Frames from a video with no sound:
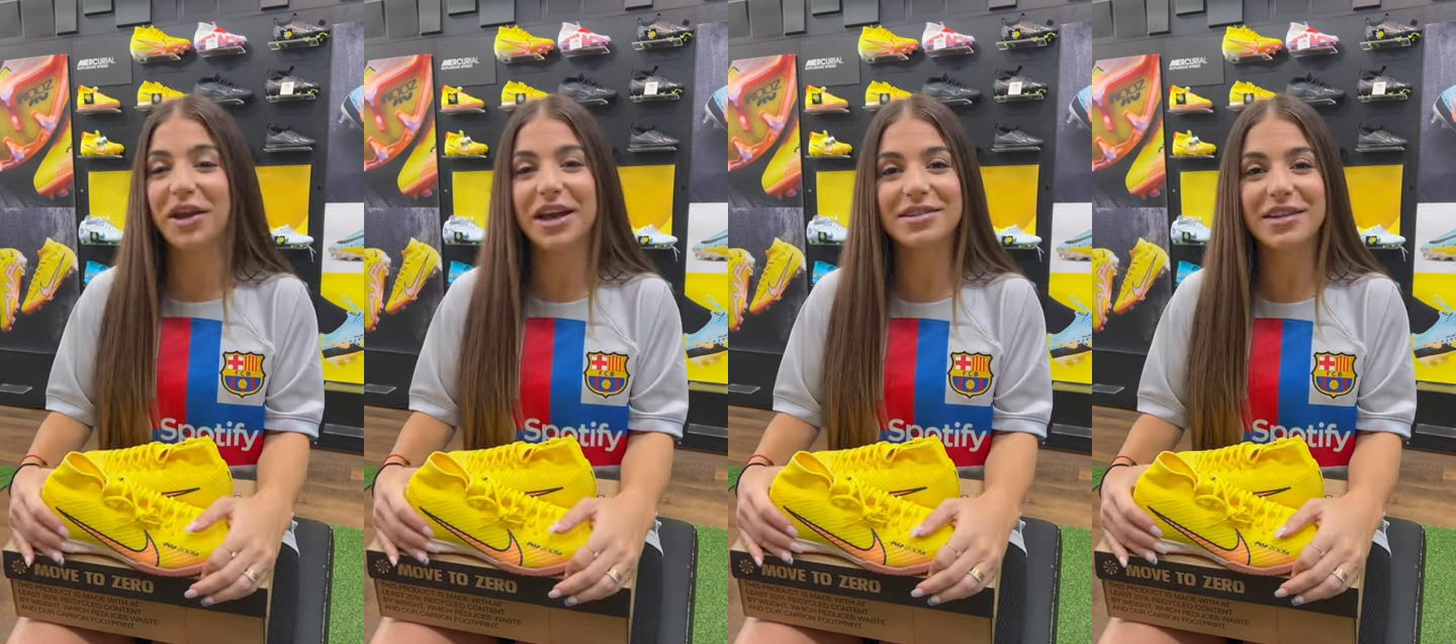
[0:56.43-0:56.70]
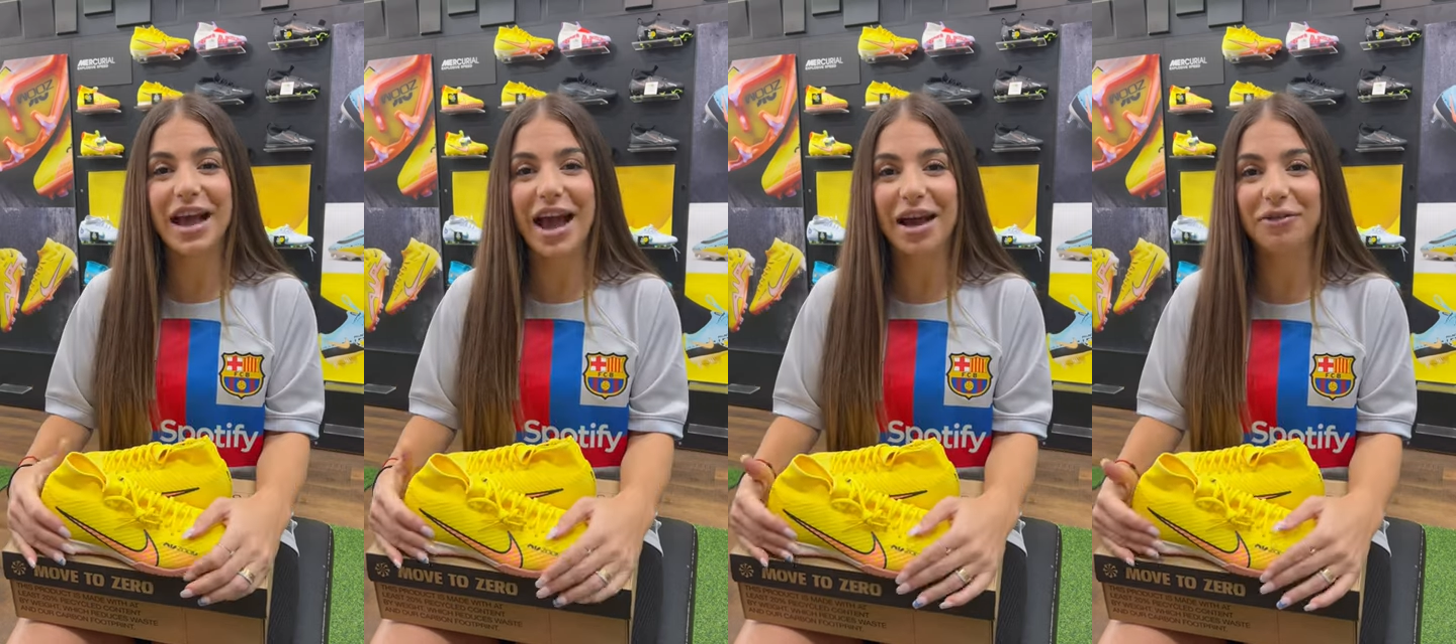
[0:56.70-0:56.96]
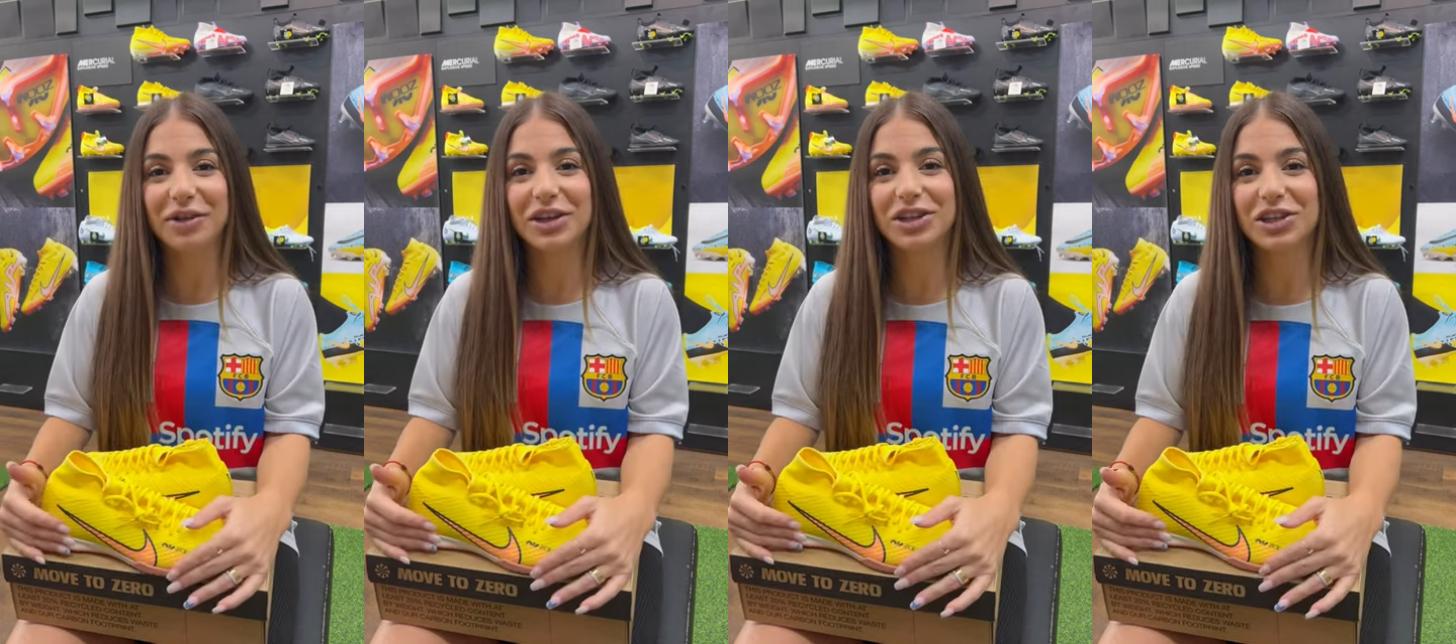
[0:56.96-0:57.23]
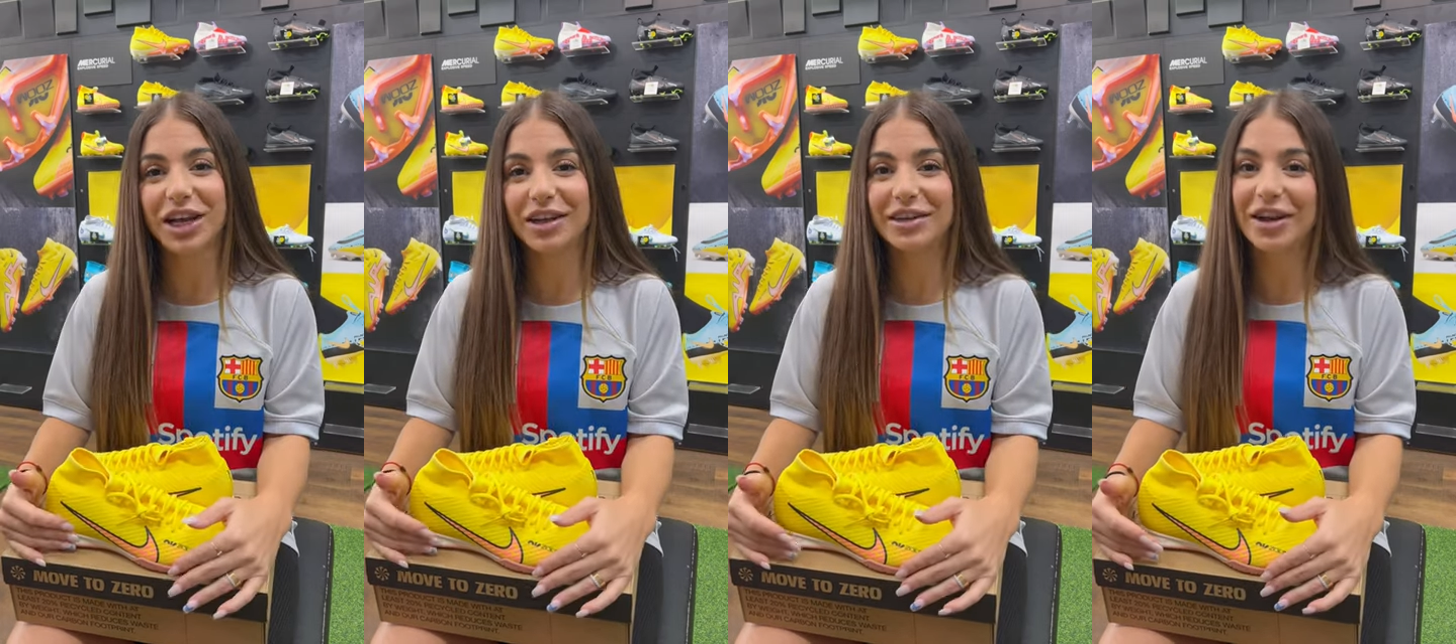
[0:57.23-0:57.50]
If you guys
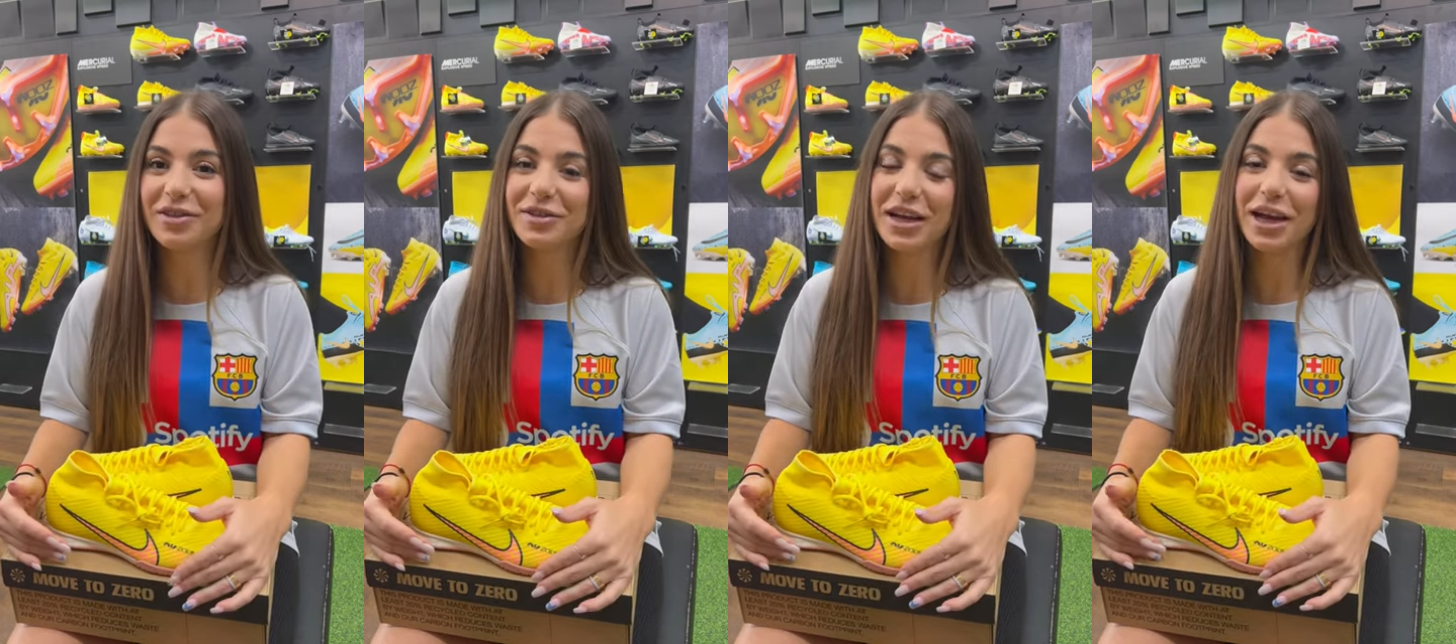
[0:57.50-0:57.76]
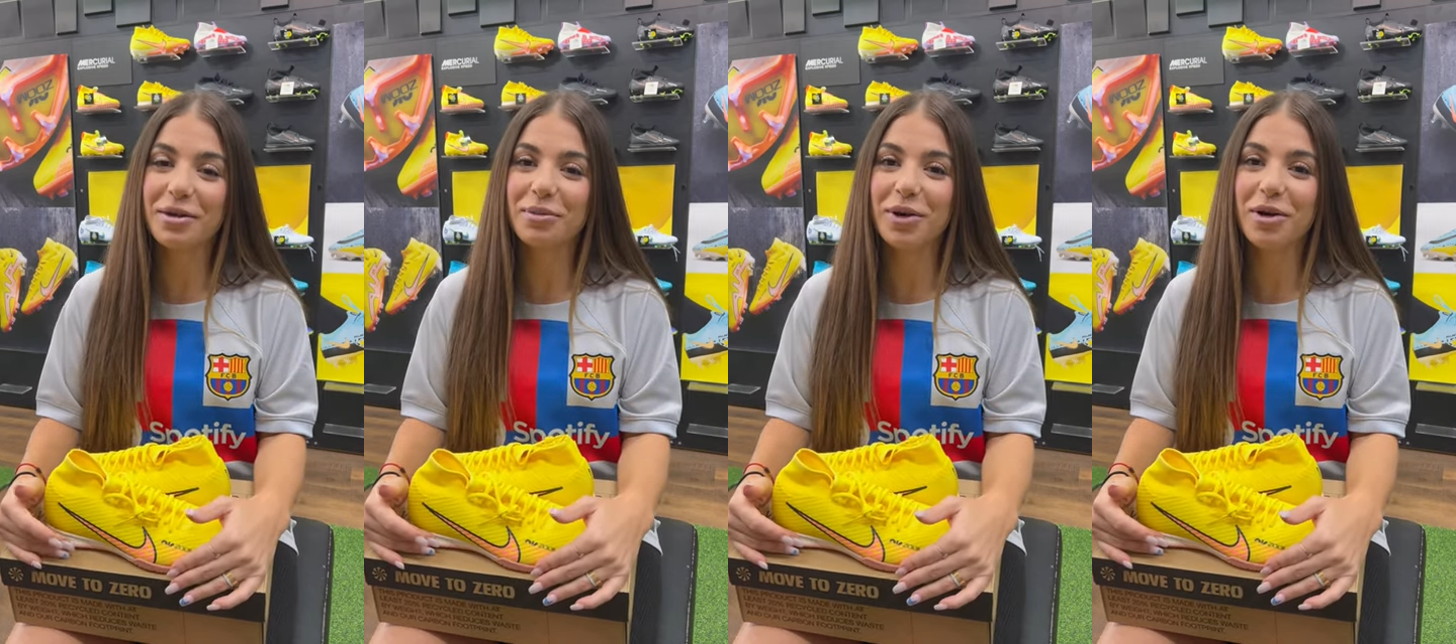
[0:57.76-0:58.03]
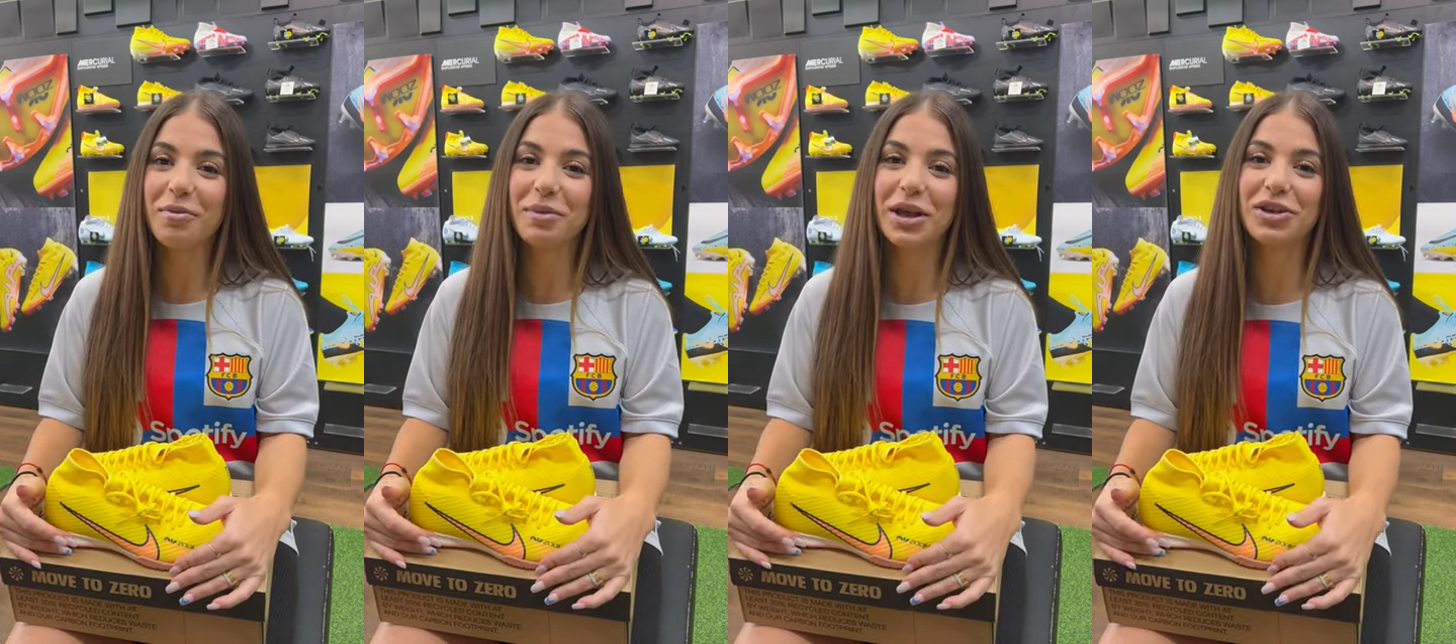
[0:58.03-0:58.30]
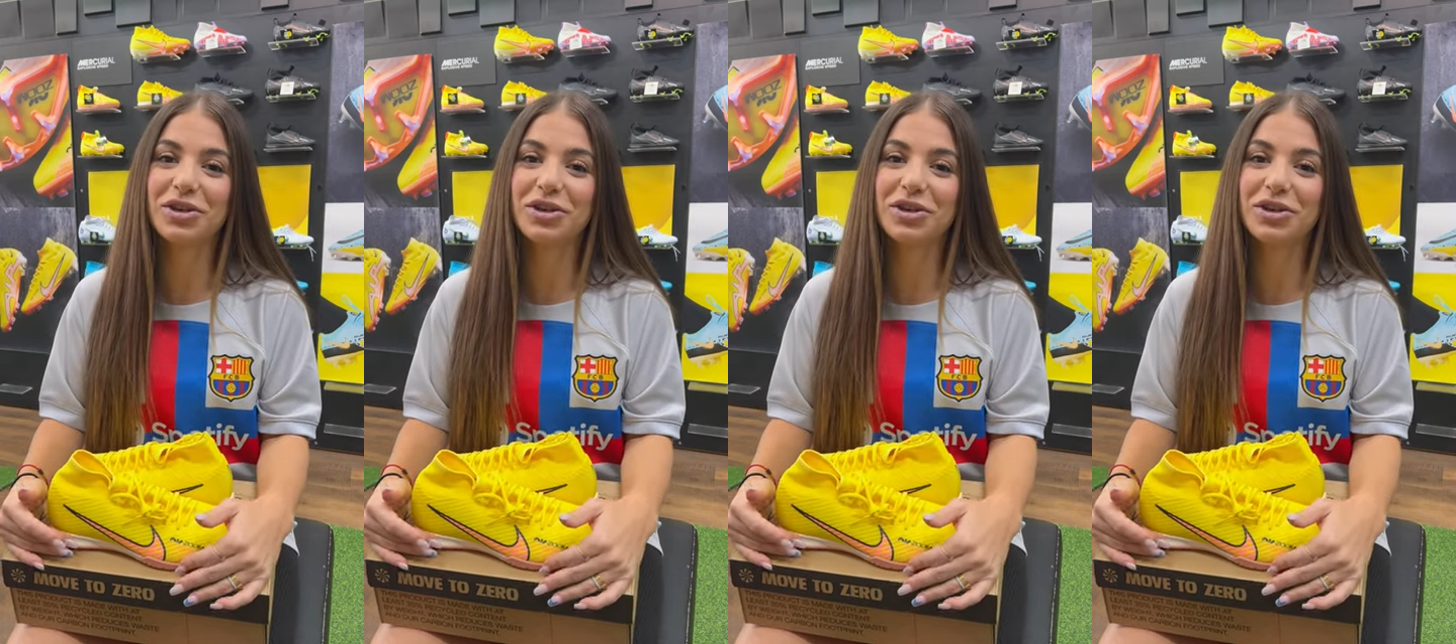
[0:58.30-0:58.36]
haven't checked out Teqball,